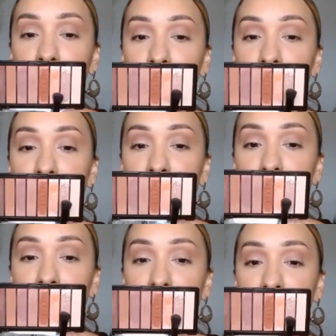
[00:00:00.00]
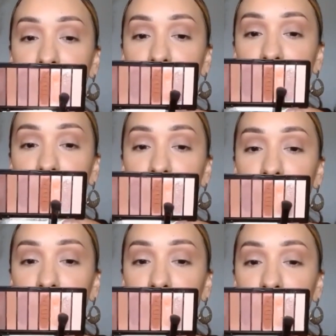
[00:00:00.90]
I think I'm gonna add a little bit of this
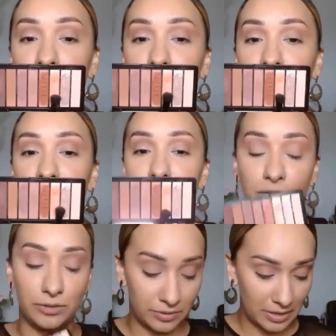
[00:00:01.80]
one too. We'll mix the two.